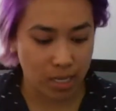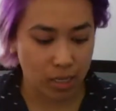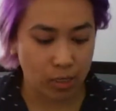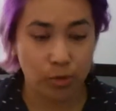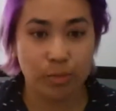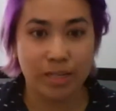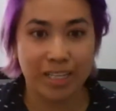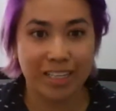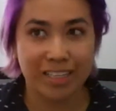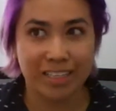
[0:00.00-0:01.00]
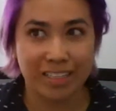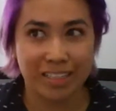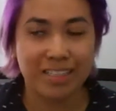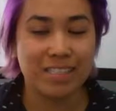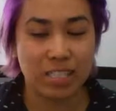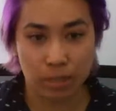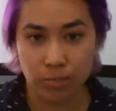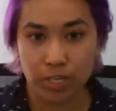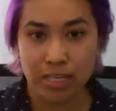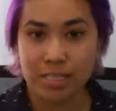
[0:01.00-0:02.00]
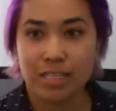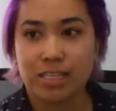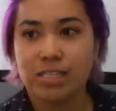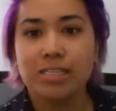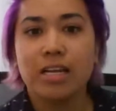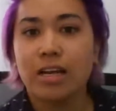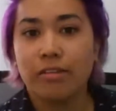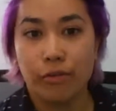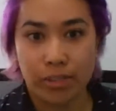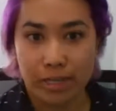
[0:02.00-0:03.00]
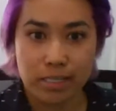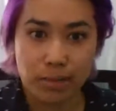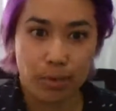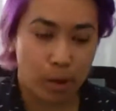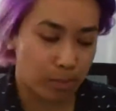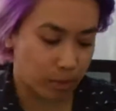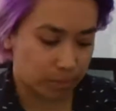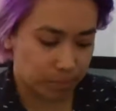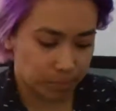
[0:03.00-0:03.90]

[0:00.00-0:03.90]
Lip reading: human subjects, because not everything is a problem.